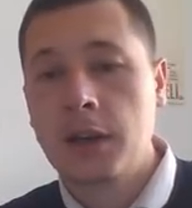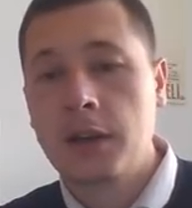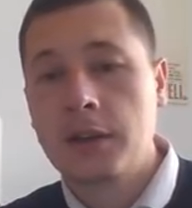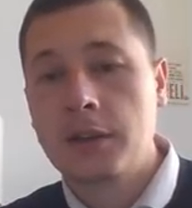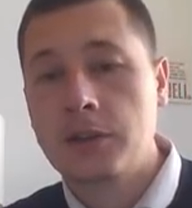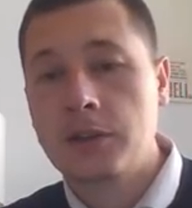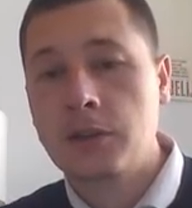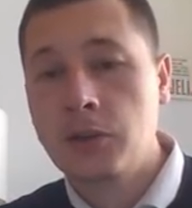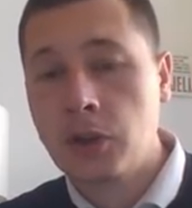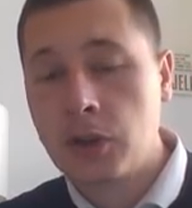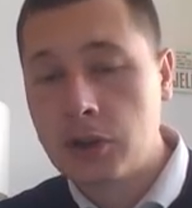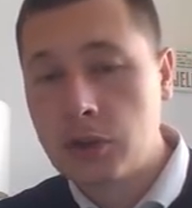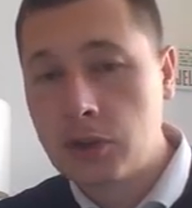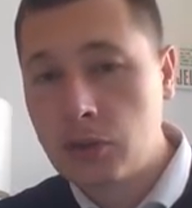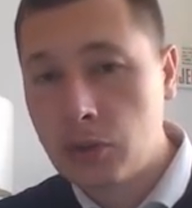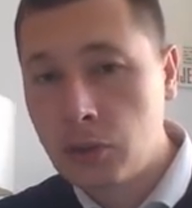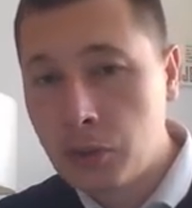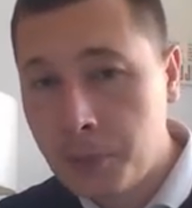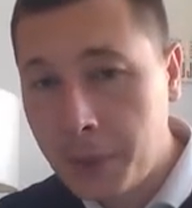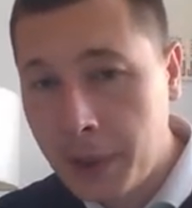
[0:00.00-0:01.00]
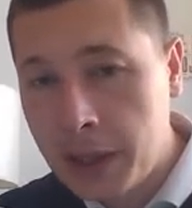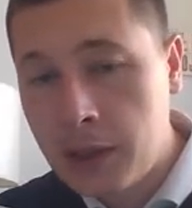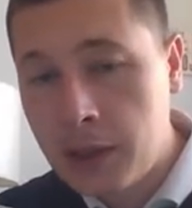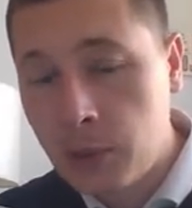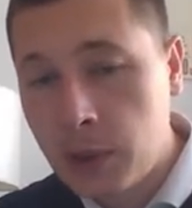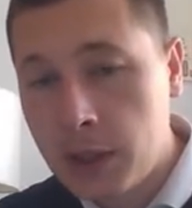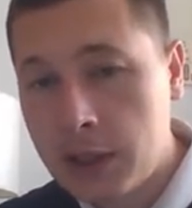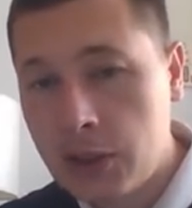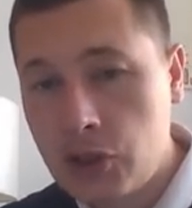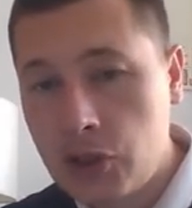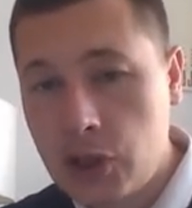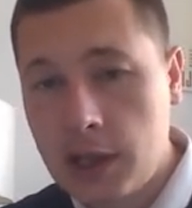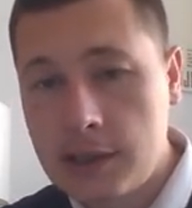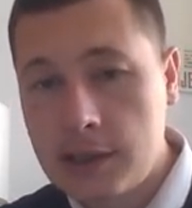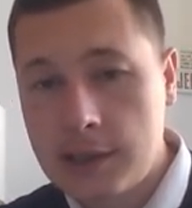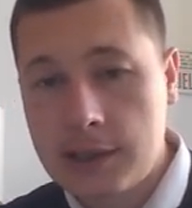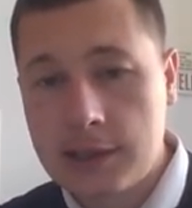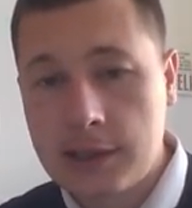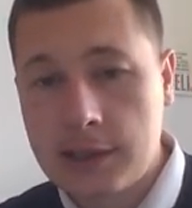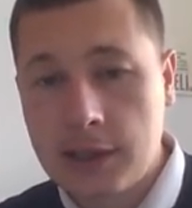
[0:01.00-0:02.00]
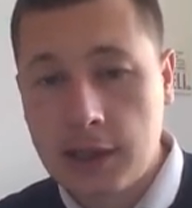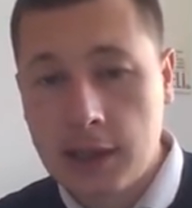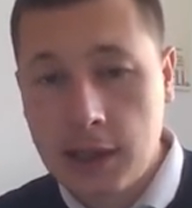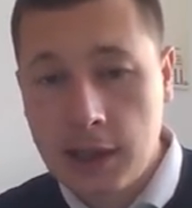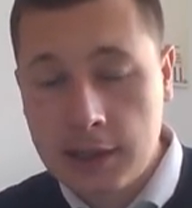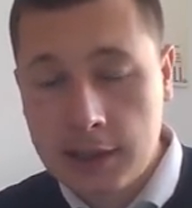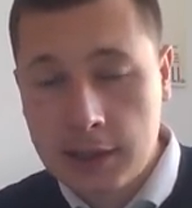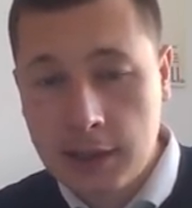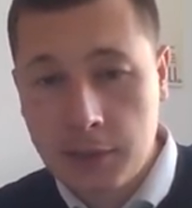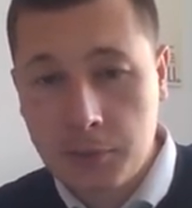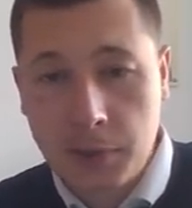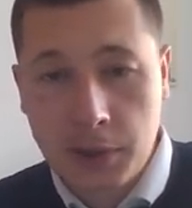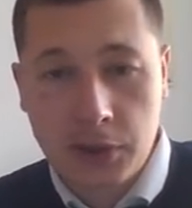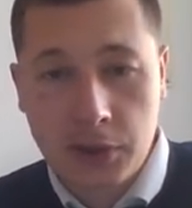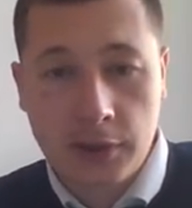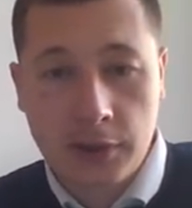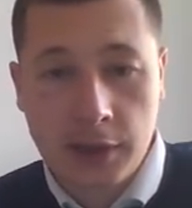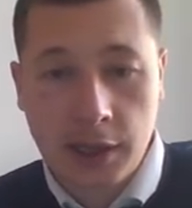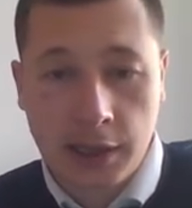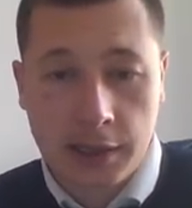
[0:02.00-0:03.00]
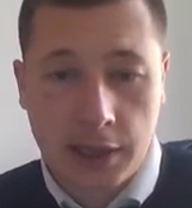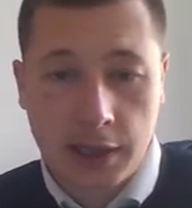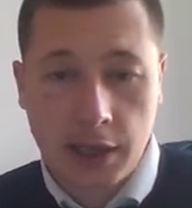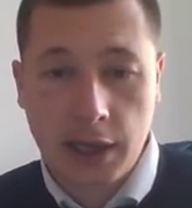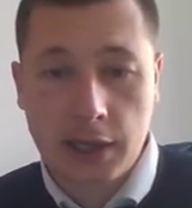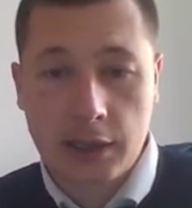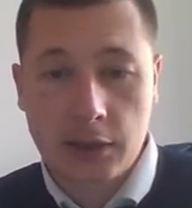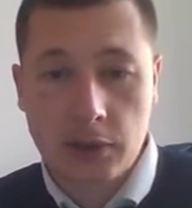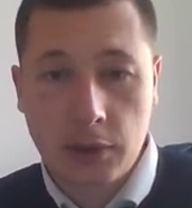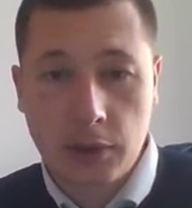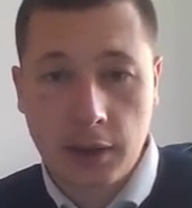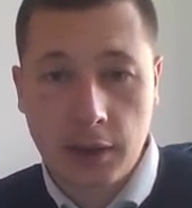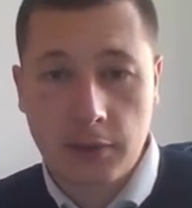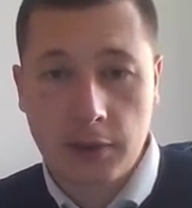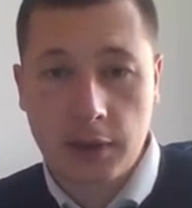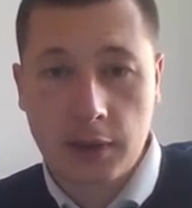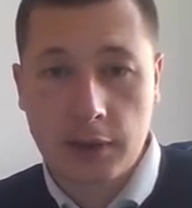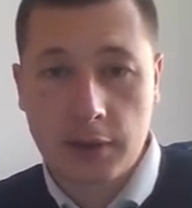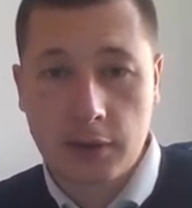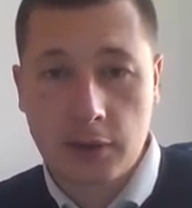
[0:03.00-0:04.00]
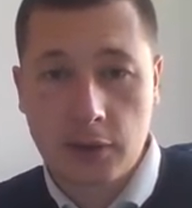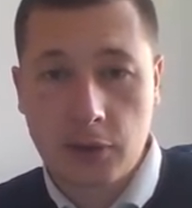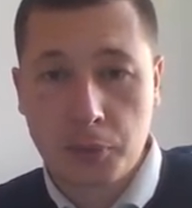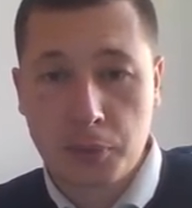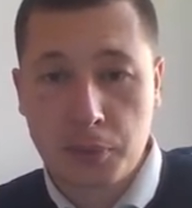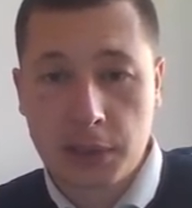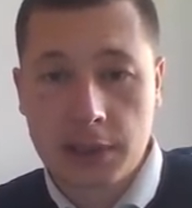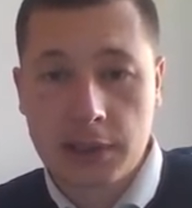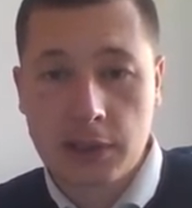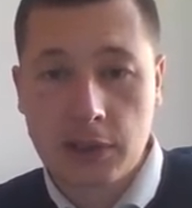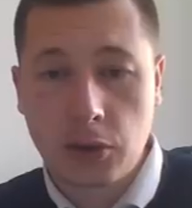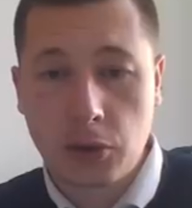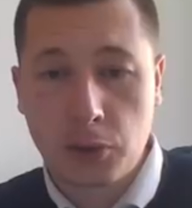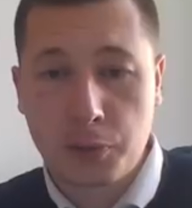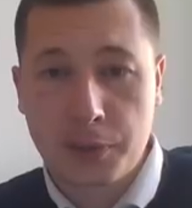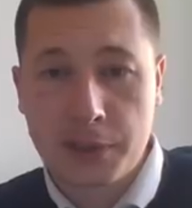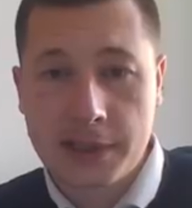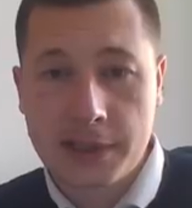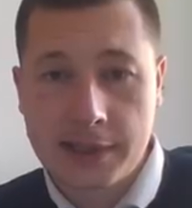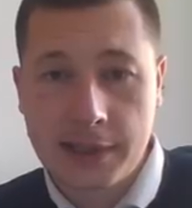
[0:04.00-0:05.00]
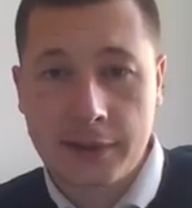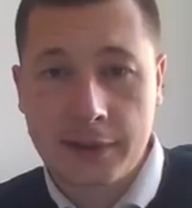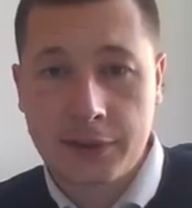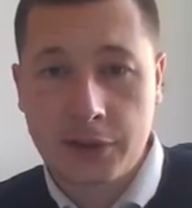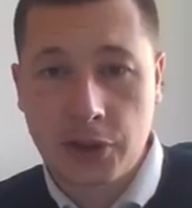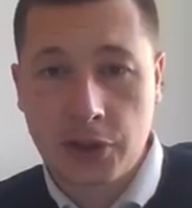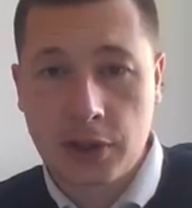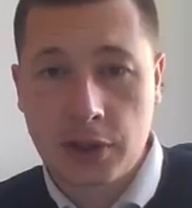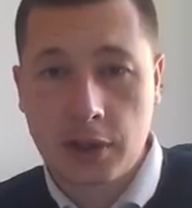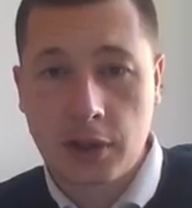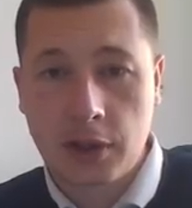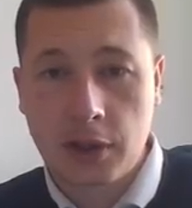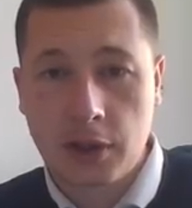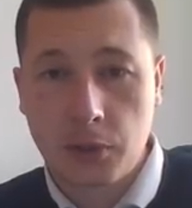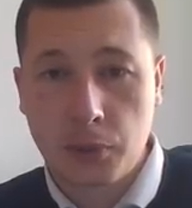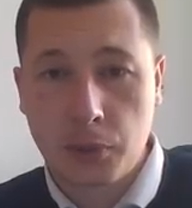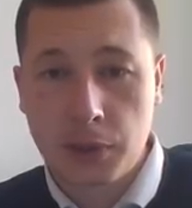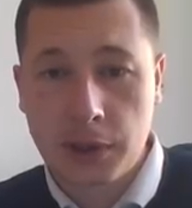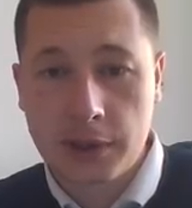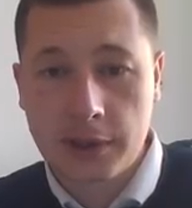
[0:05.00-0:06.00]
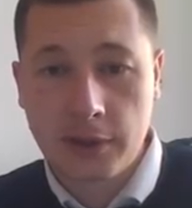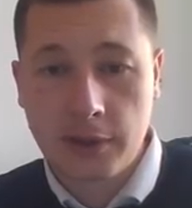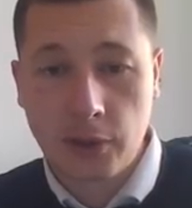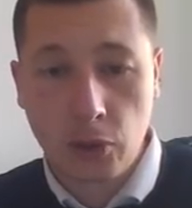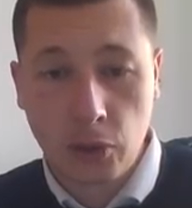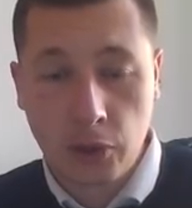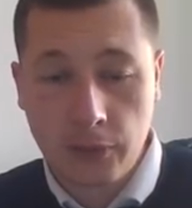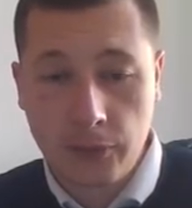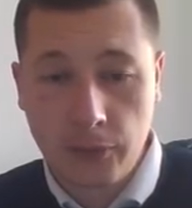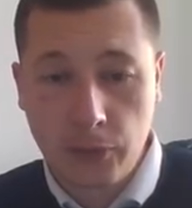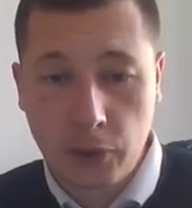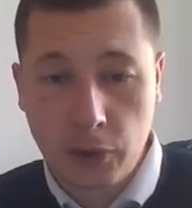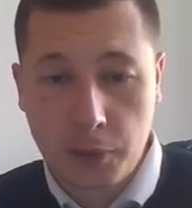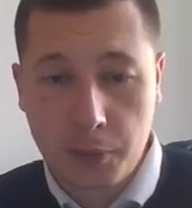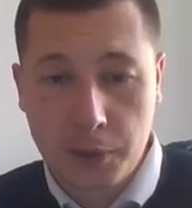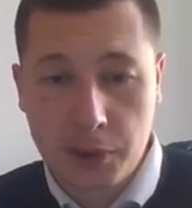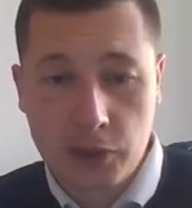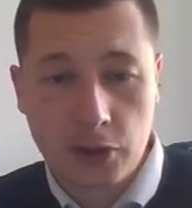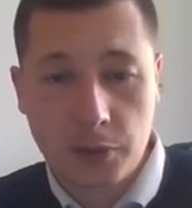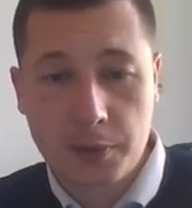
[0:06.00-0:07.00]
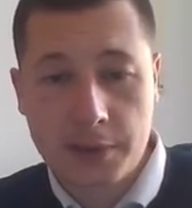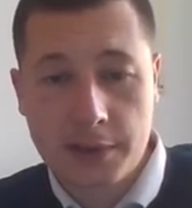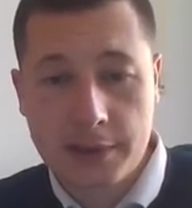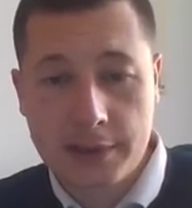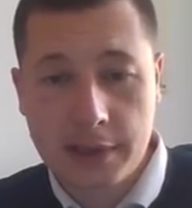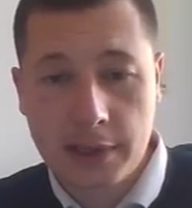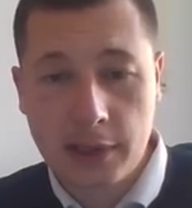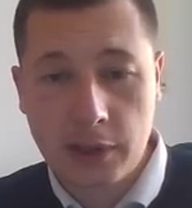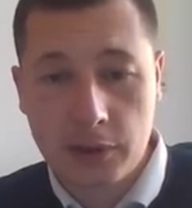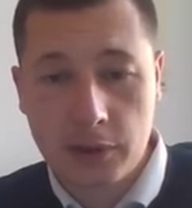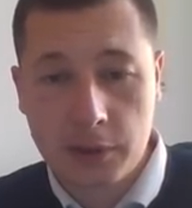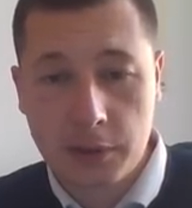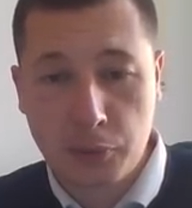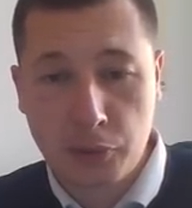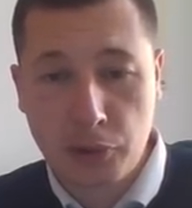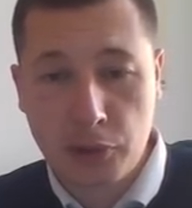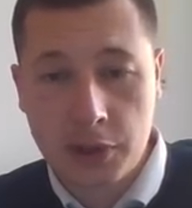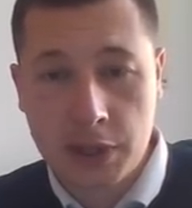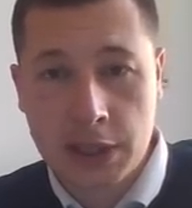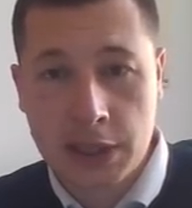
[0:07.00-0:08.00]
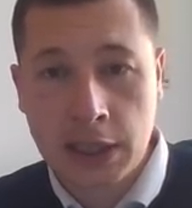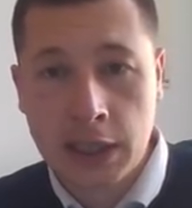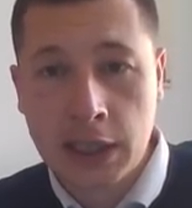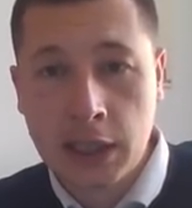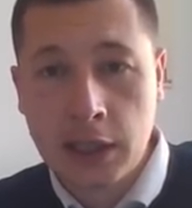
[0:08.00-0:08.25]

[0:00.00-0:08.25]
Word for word: not too many winning chances in an endgame. But on the other hand, you have a completely open center with all four bishops still on the board.